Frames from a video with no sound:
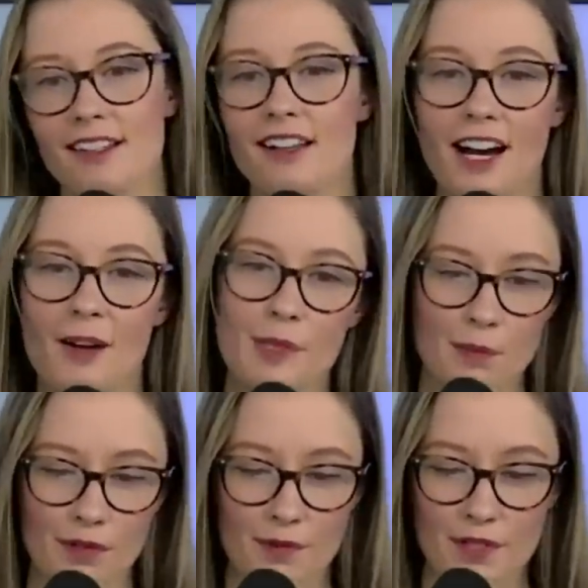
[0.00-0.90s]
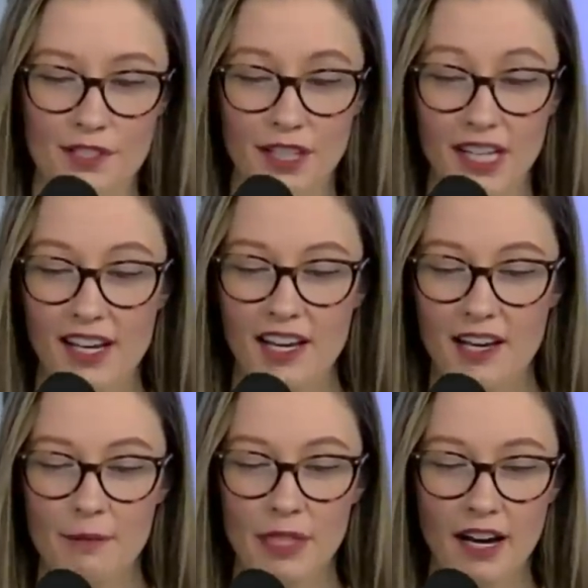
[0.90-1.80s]
I'm supposed to be doing?
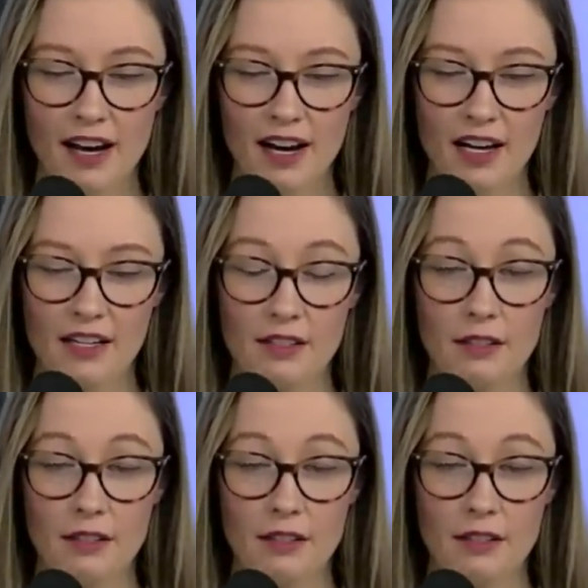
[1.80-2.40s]
But uh